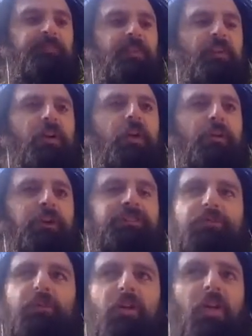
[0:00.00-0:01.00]
Going
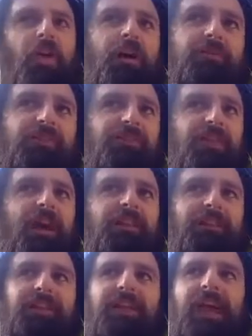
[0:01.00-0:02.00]
to a club is
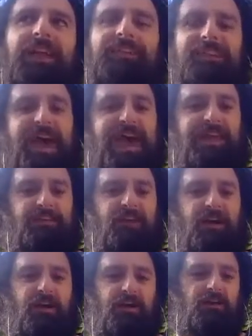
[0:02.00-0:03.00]
not like that.
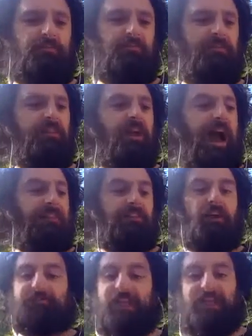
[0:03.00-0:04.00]
I
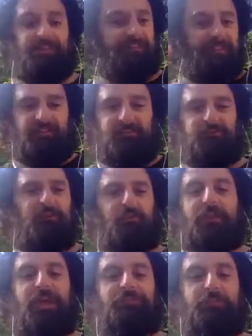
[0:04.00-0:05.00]
love dancing to
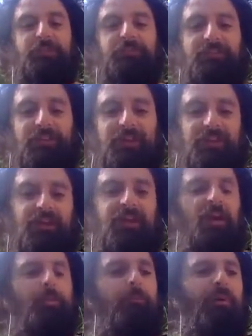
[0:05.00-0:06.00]
whatever music,
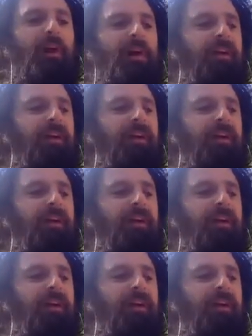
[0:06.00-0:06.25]
but